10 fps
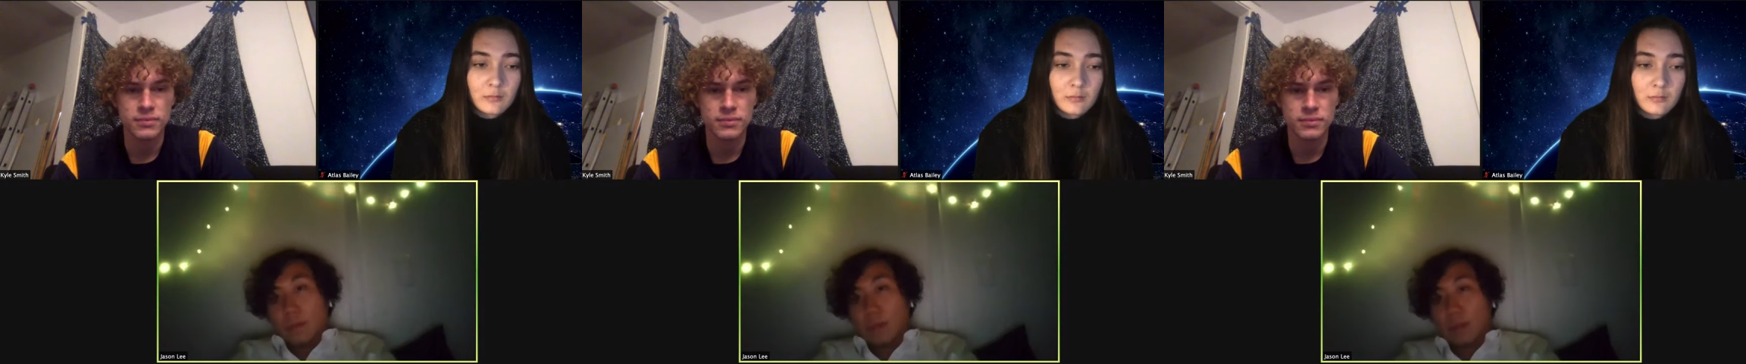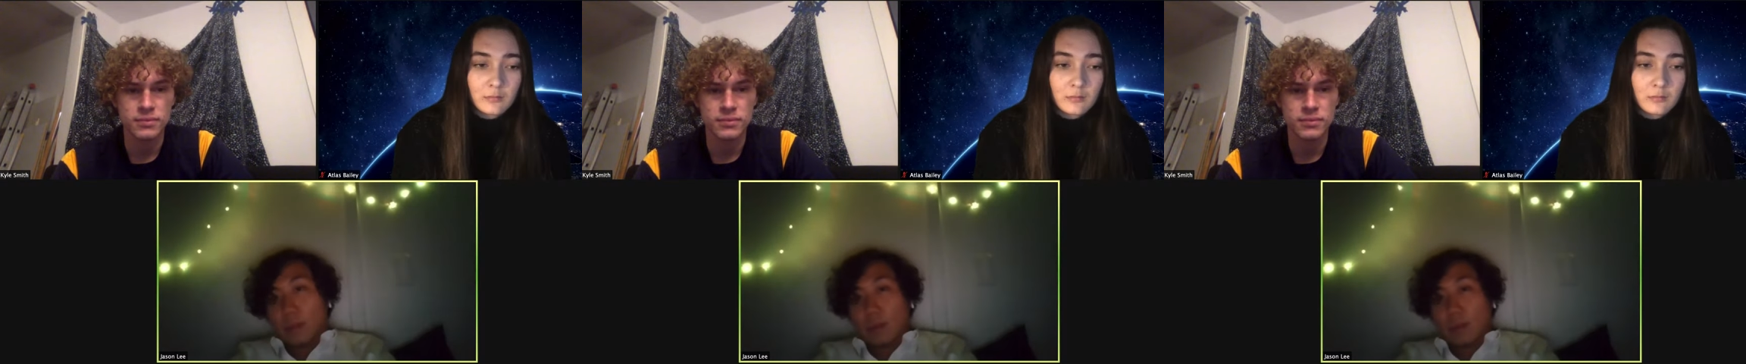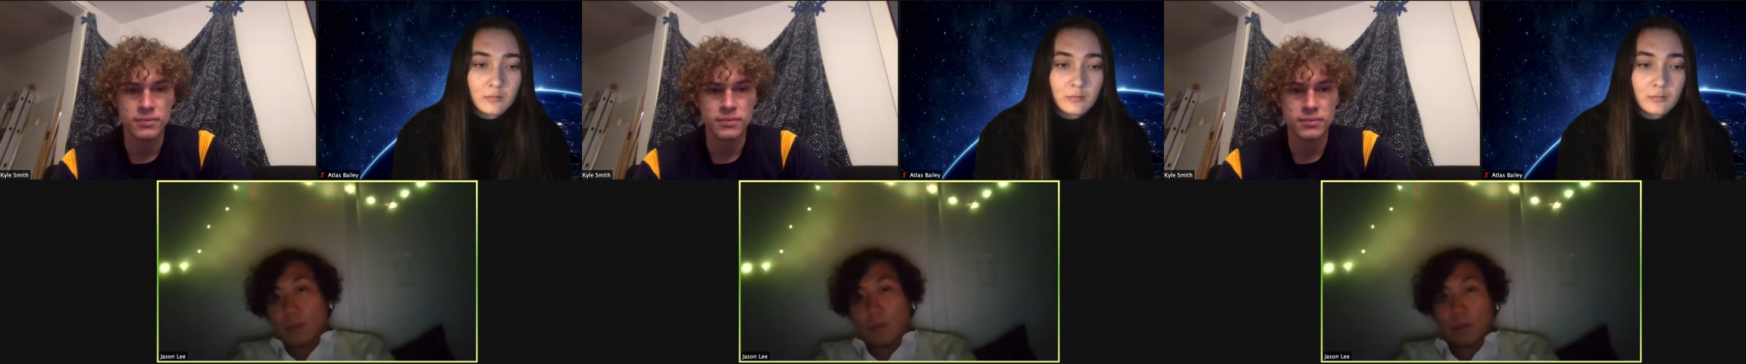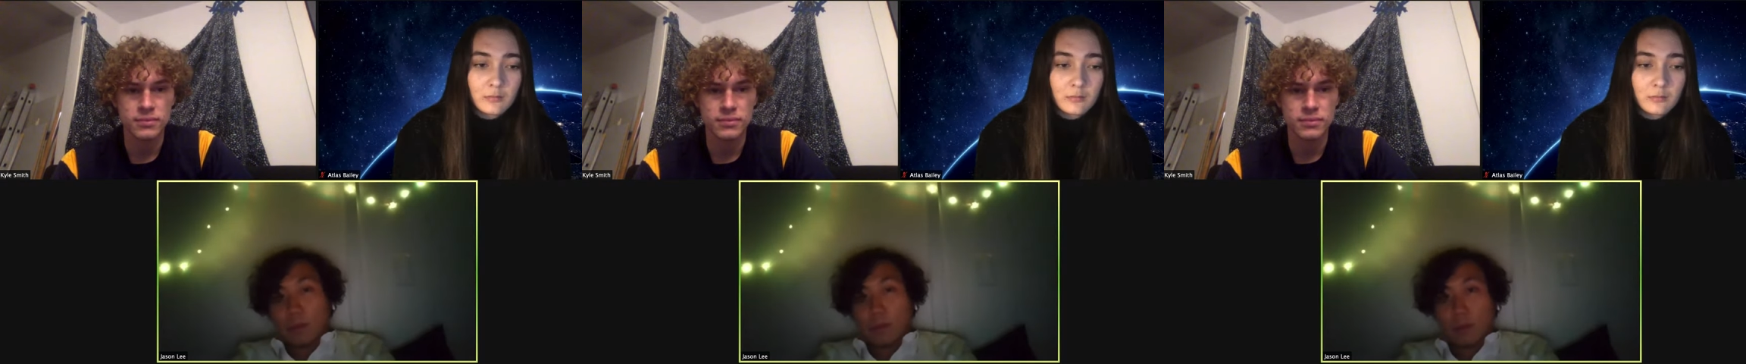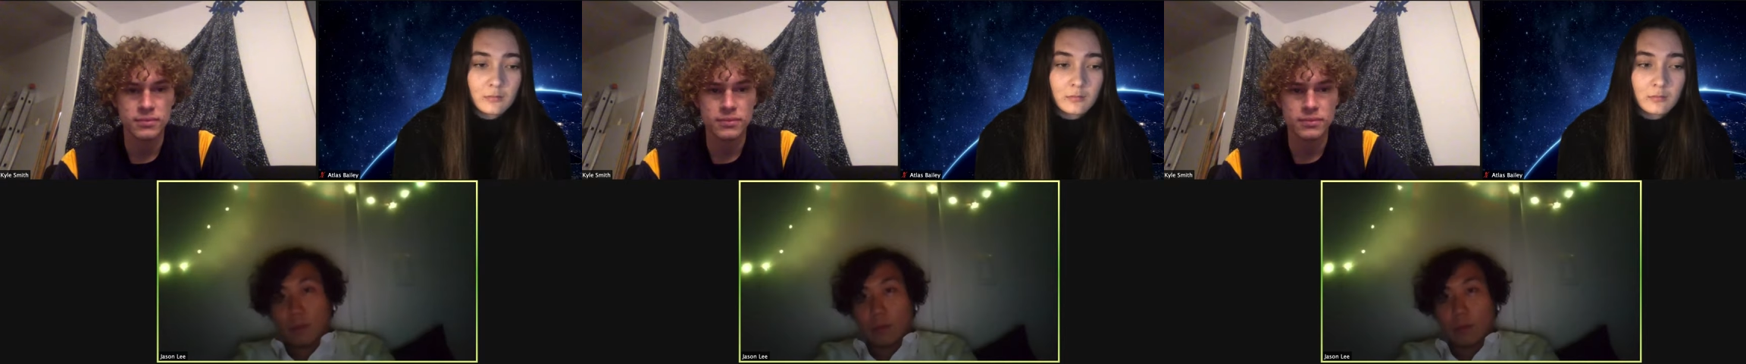
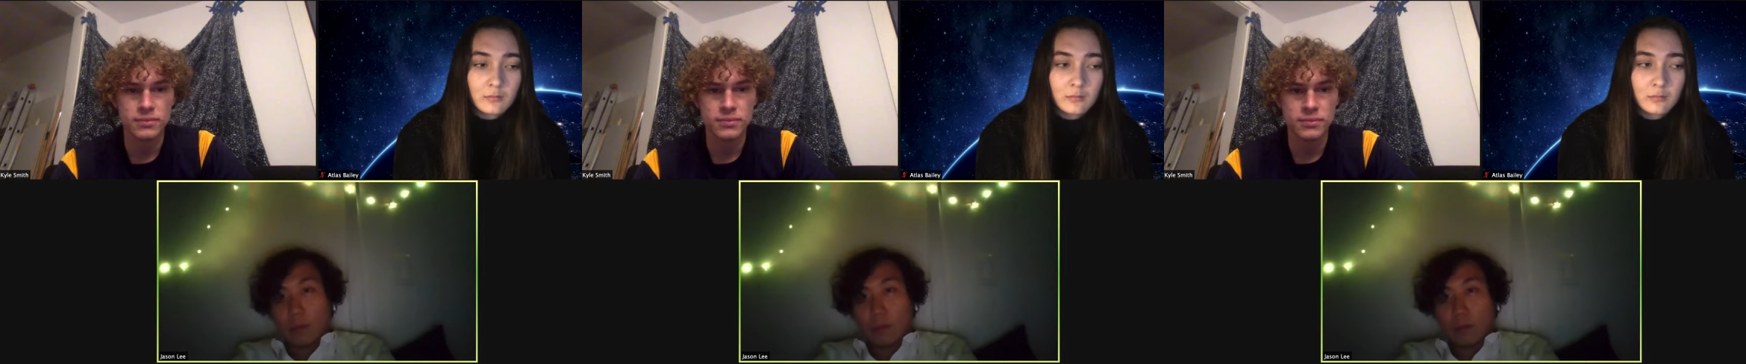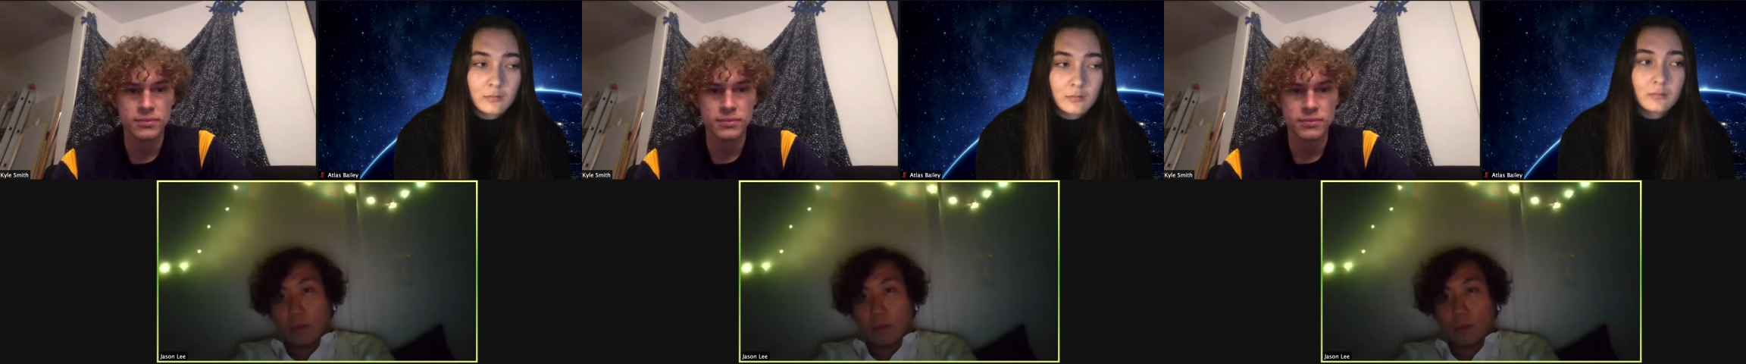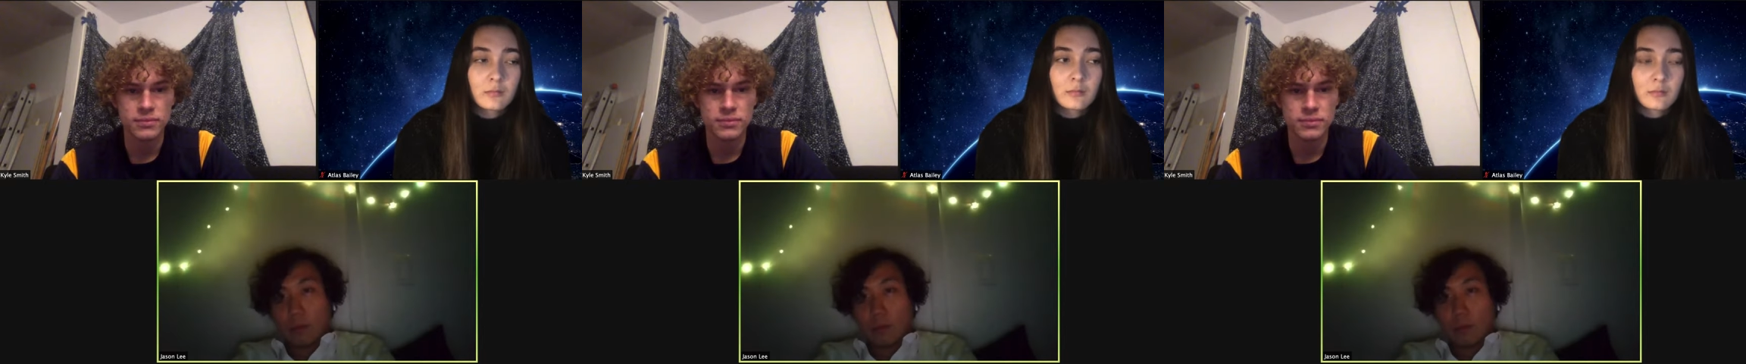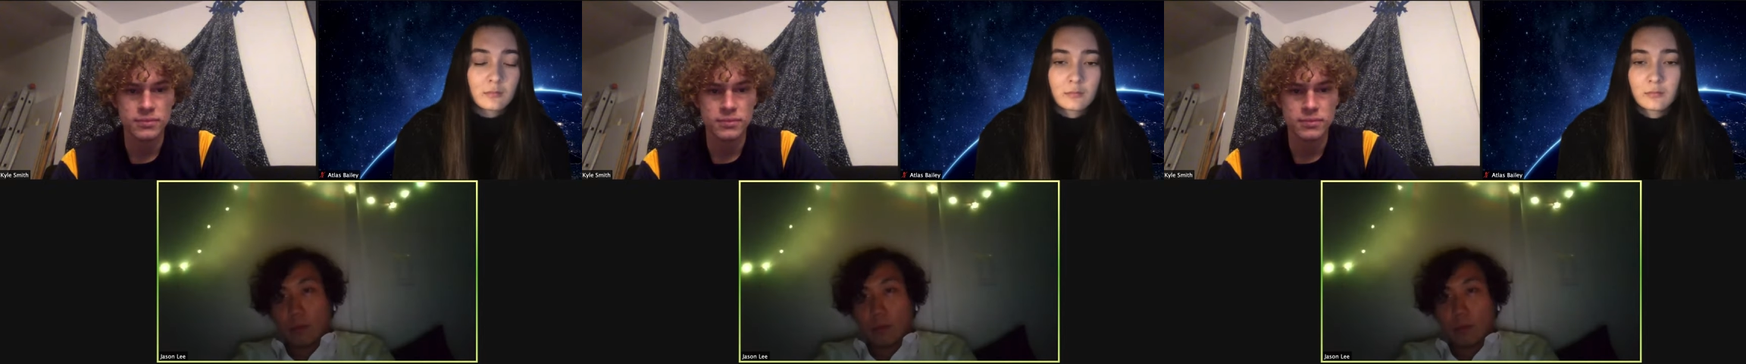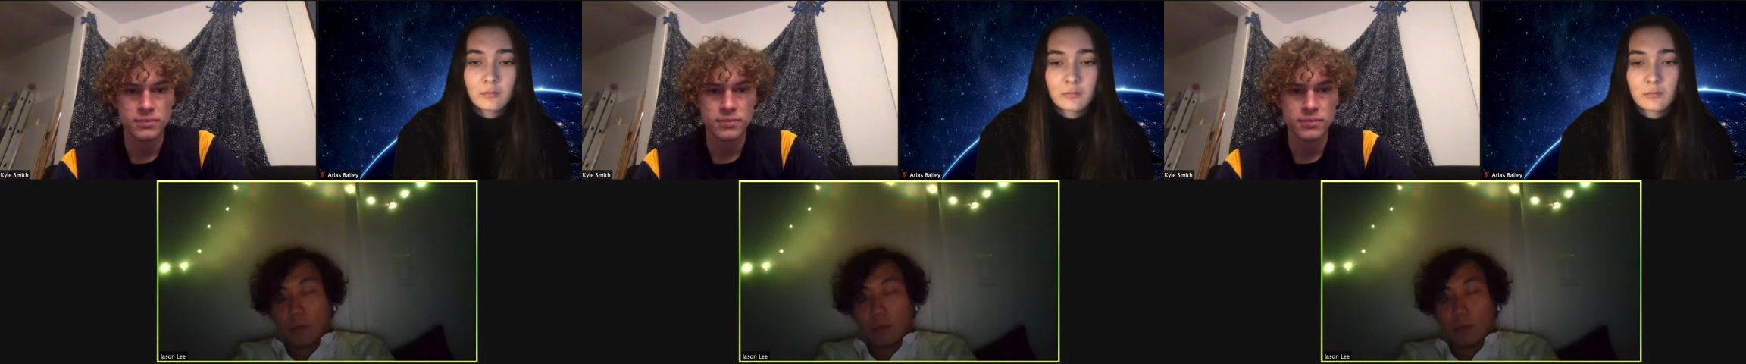
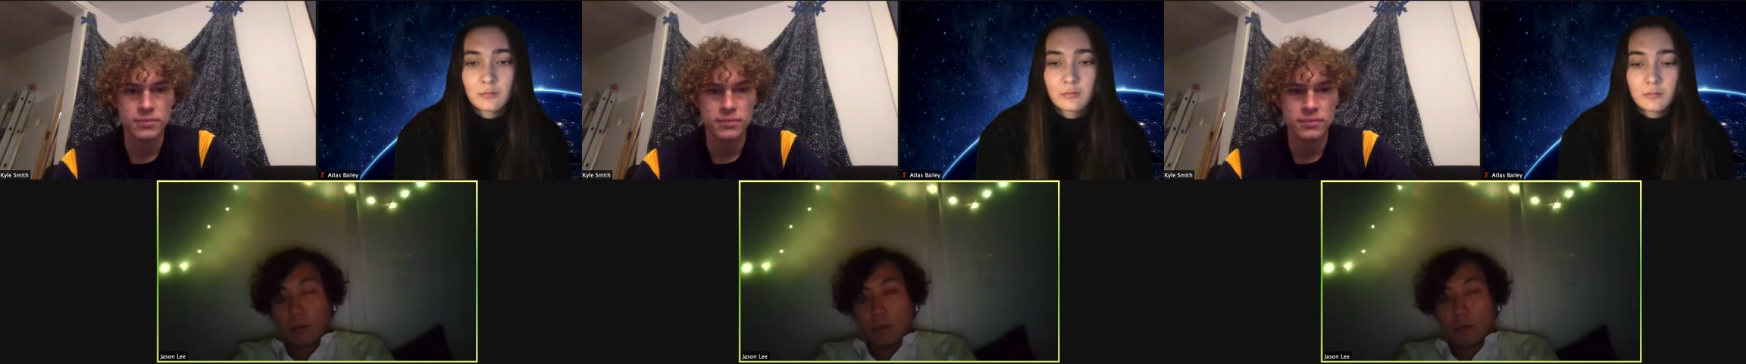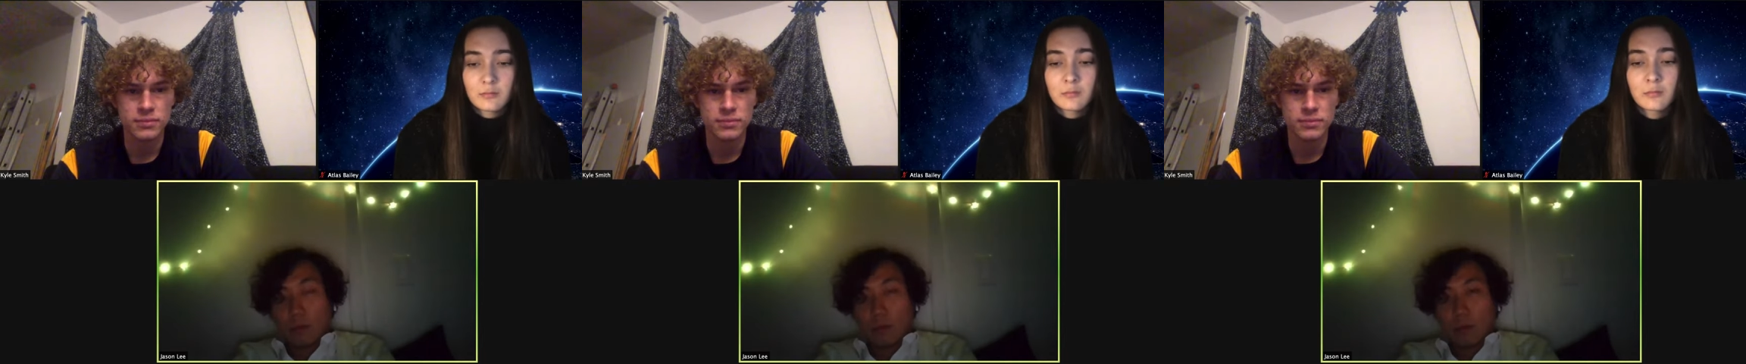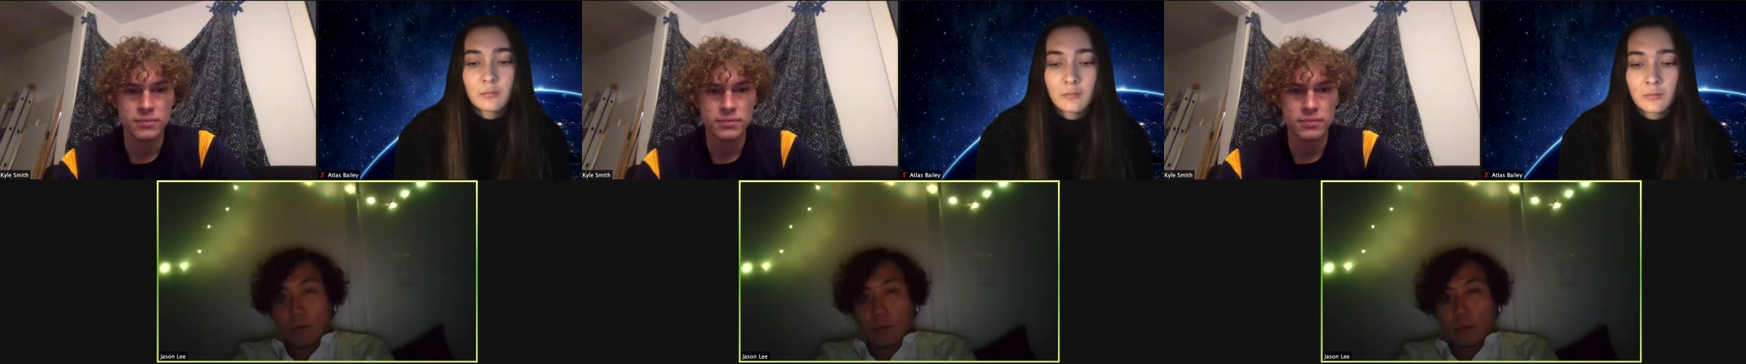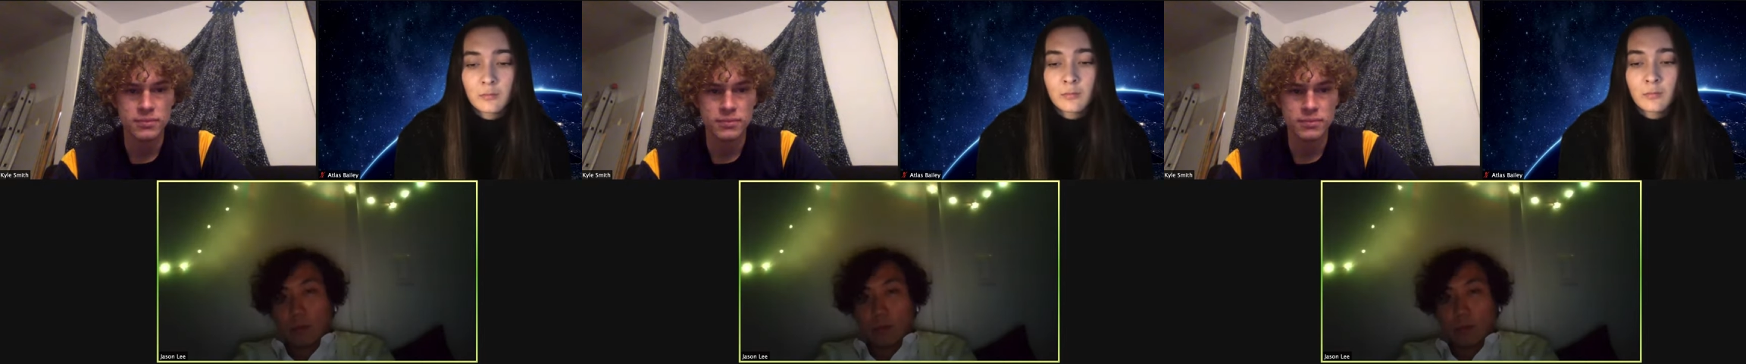Nobody speaks.